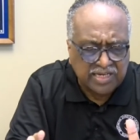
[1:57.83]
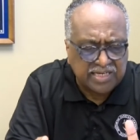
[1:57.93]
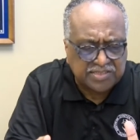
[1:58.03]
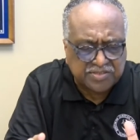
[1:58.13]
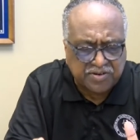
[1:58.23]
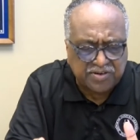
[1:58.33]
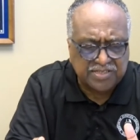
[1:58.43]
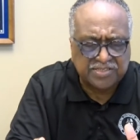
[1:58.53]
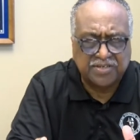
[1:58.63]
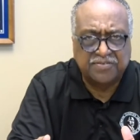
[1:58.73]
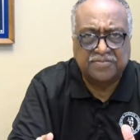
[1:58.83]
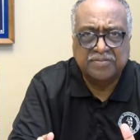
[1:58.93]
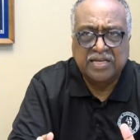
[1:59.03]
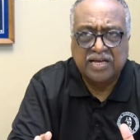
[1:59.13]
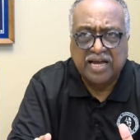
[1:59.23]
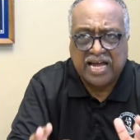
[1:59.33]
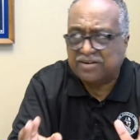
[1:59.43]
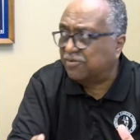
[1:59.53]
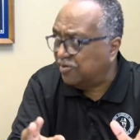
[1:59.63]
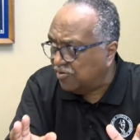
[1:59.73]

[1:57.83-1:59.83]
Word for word: in terms of Akron,